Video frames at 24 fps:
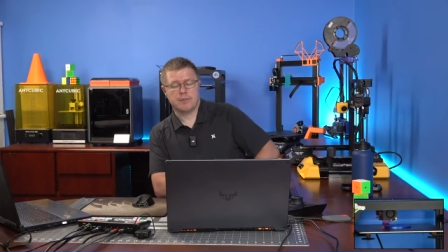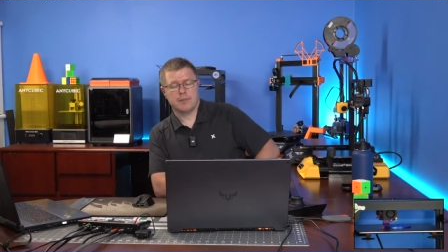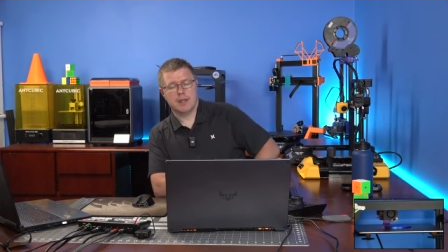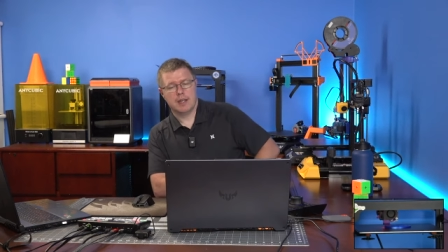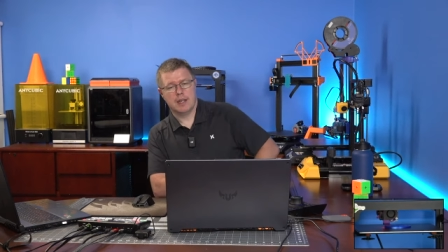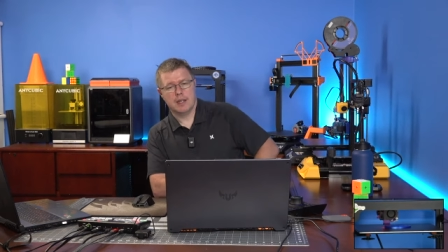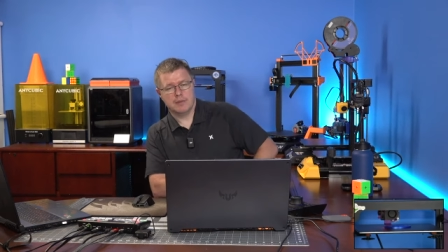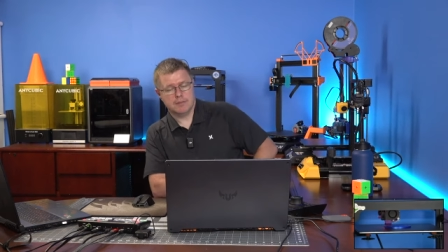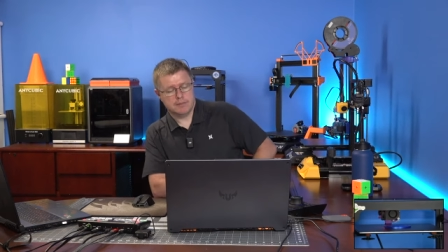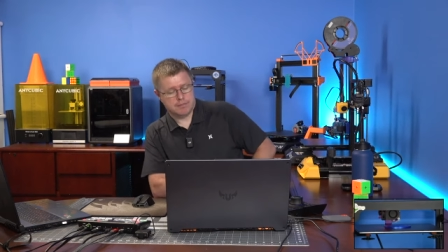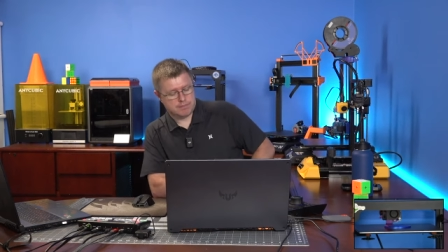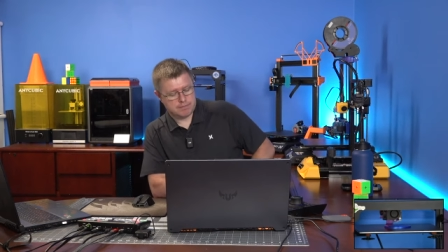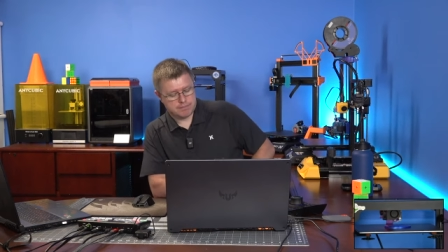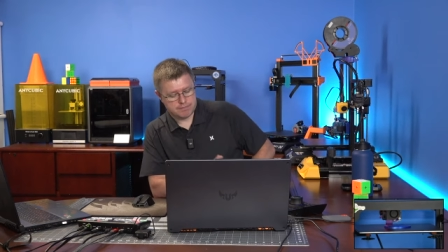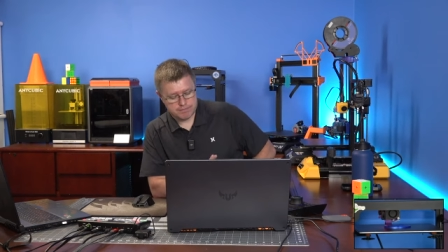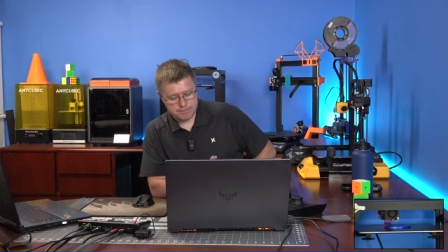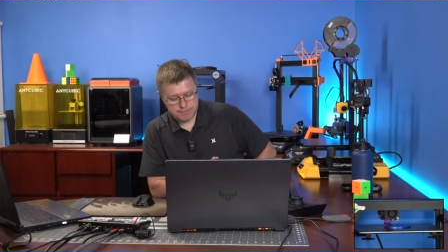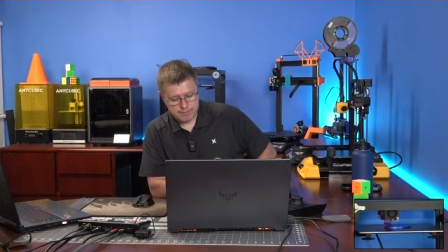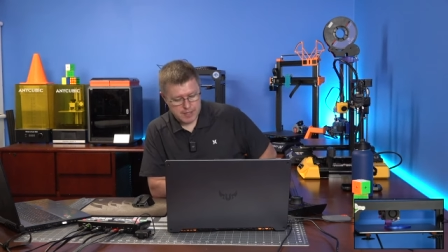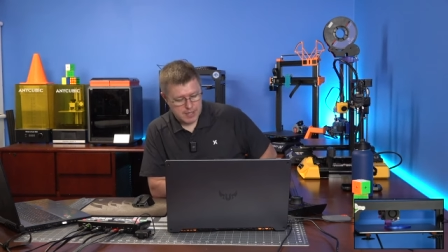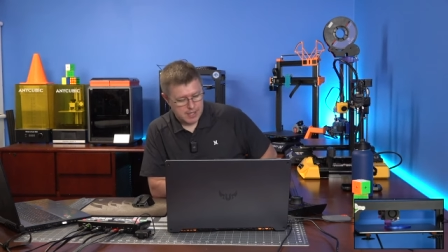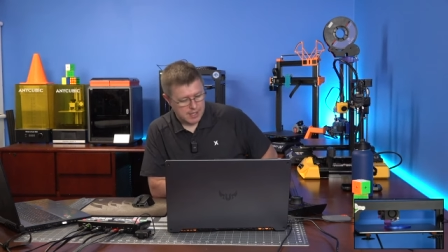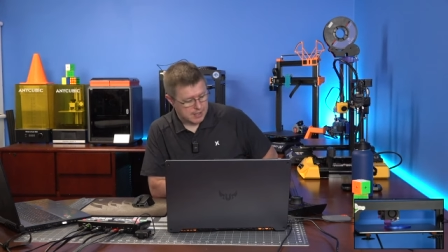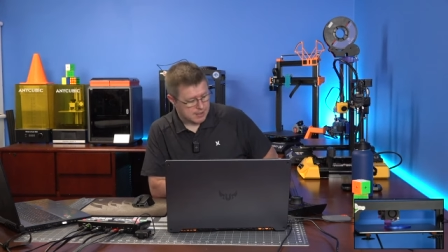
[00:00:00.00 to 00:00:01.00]
it,
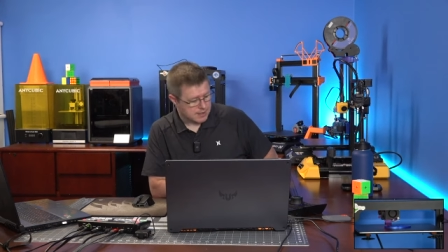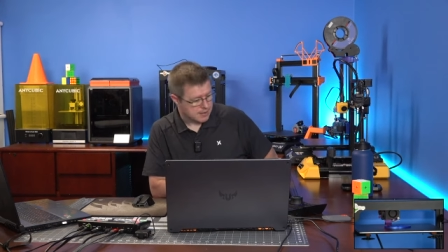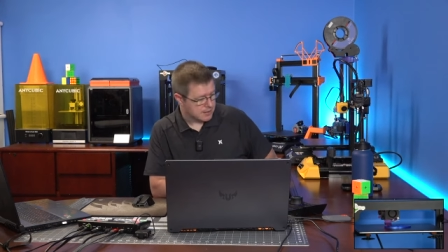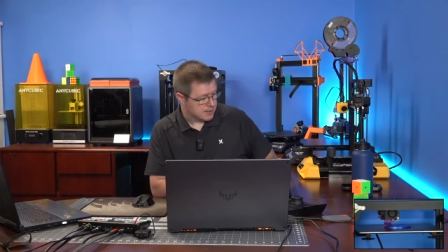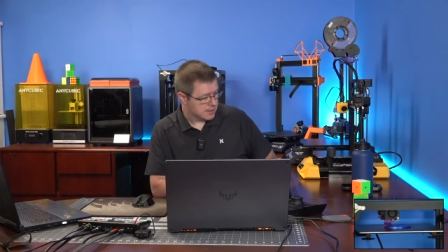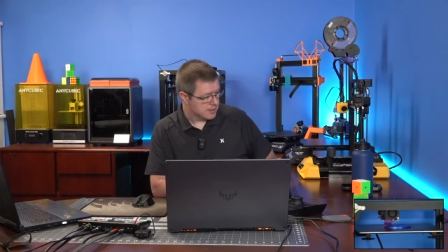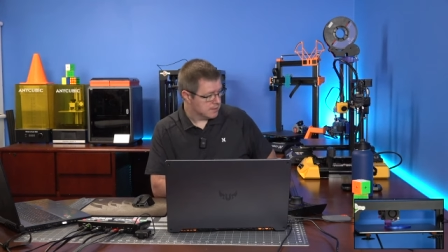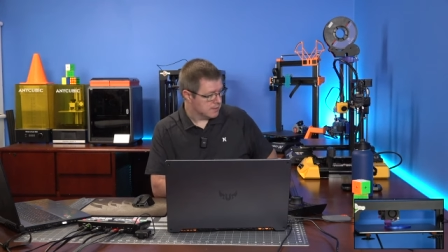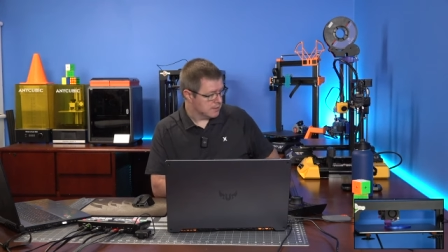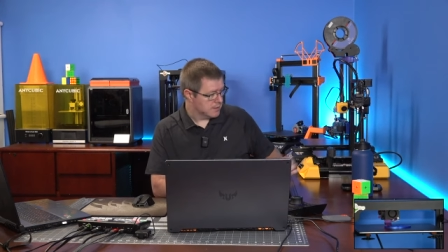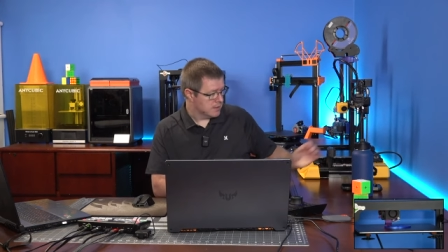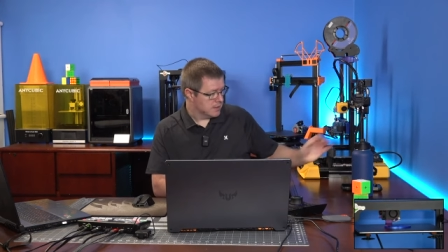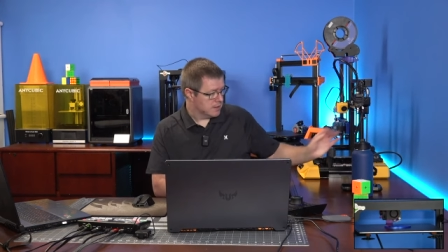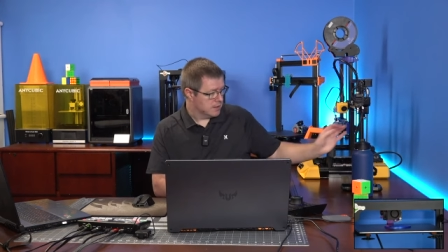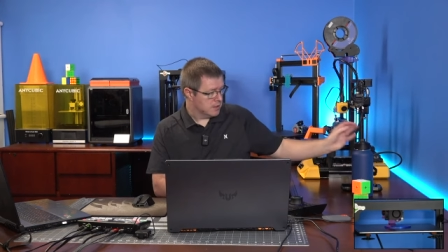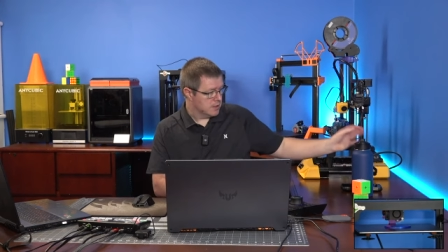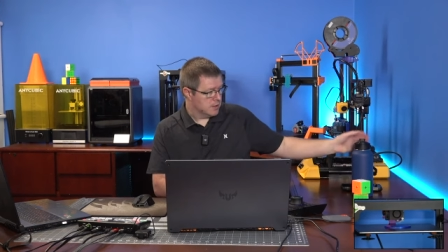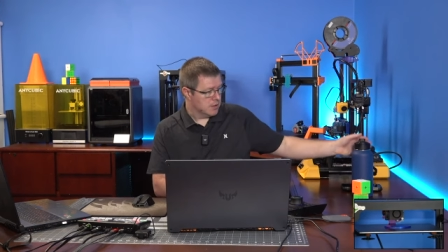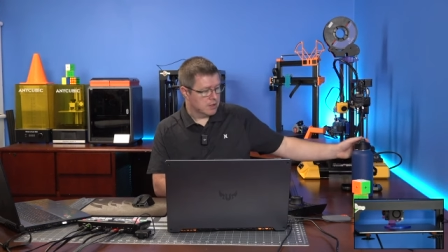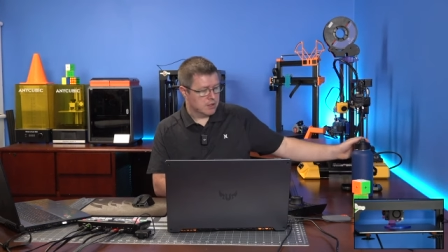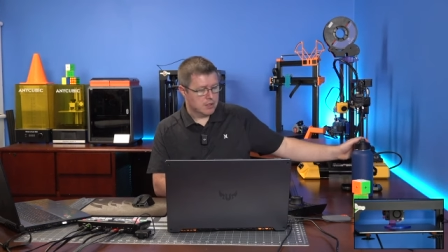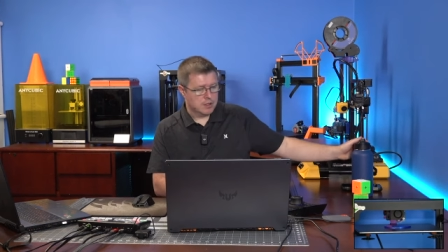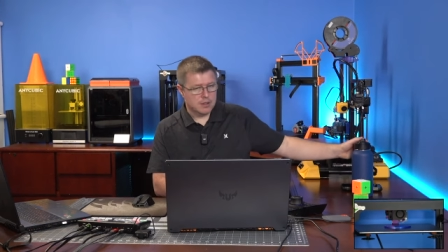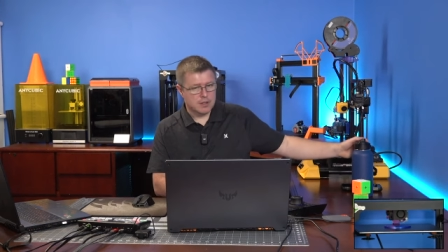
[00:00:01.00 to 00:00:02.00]
it's,
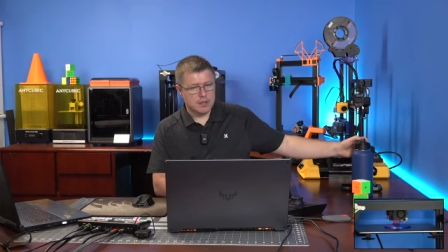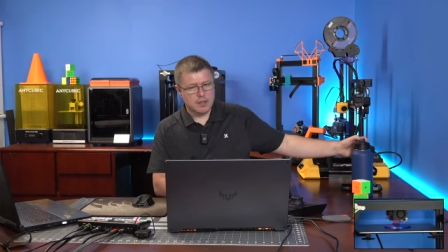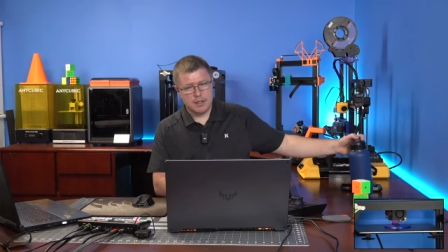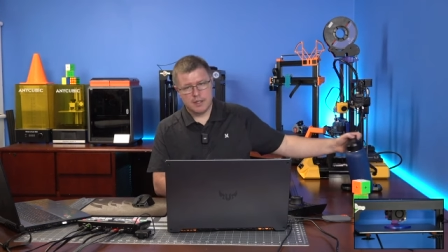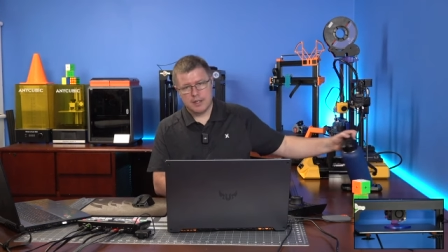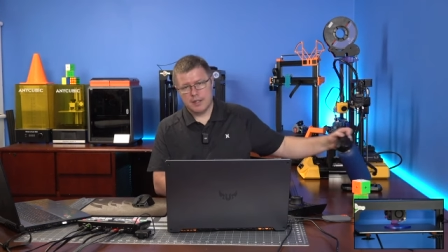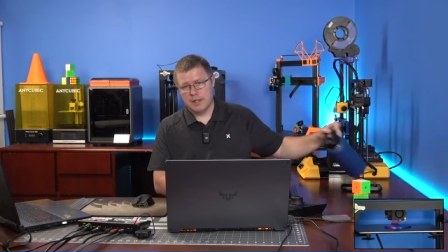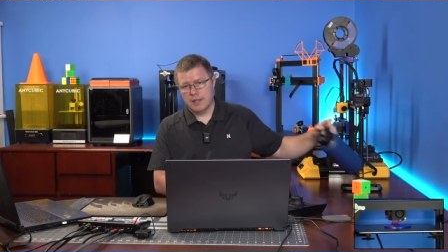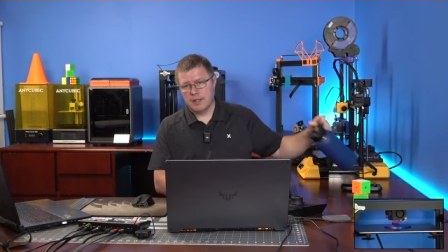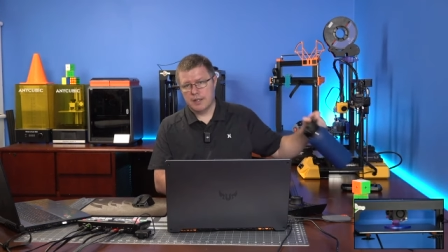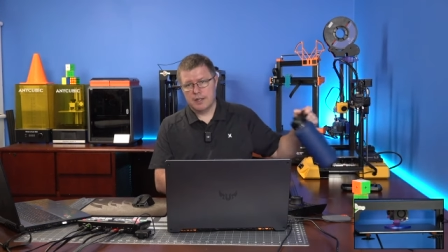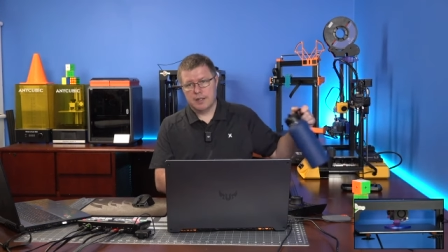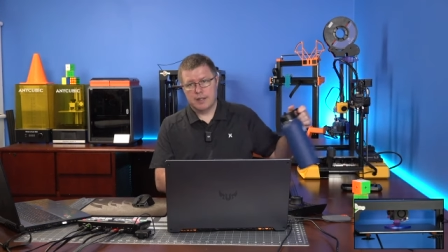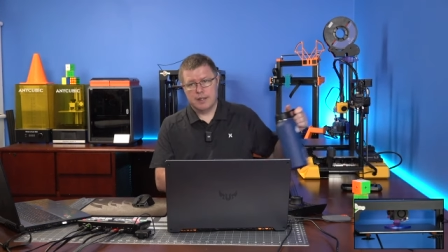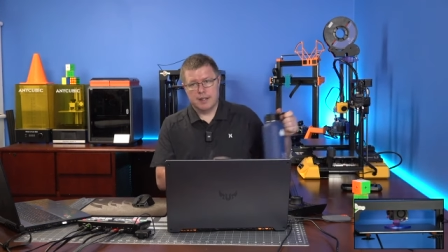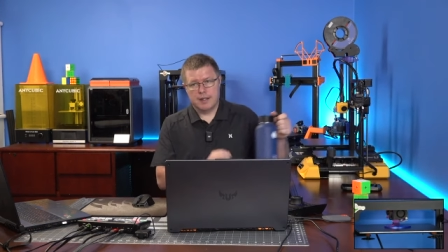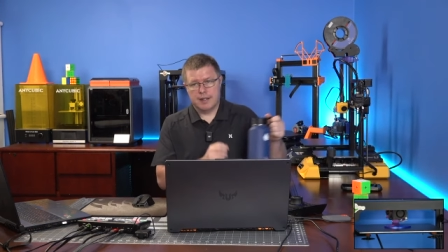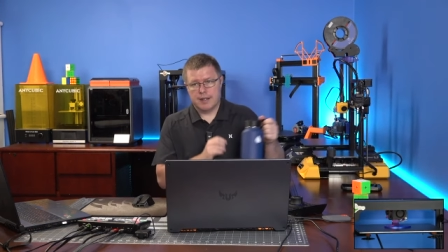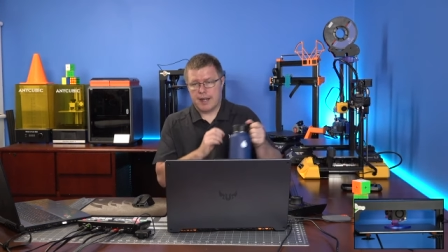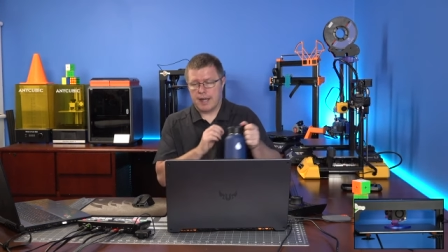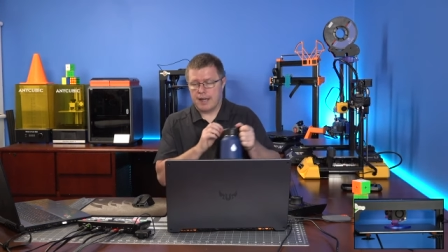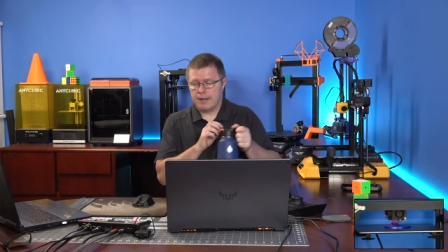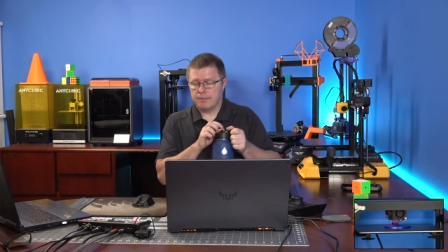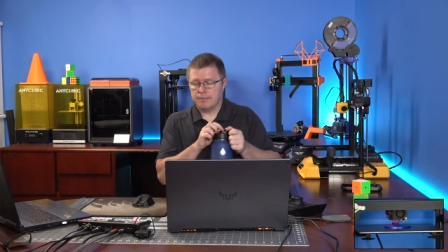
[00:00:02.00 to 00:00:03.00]

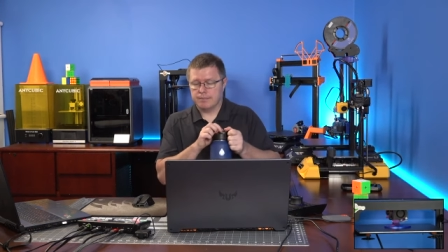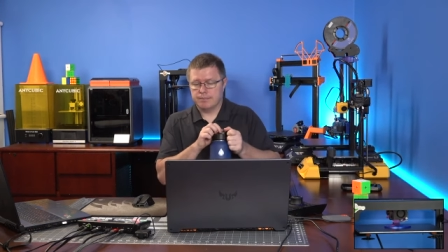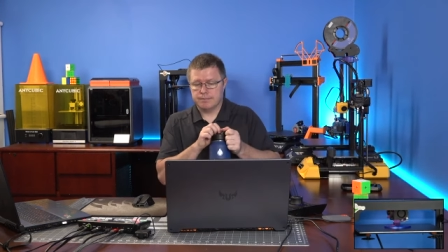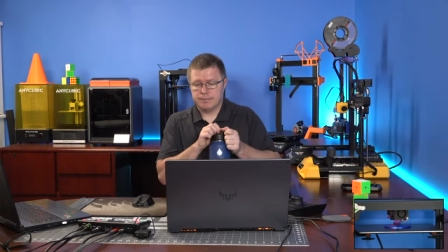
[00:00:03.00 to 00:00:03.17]
yeah,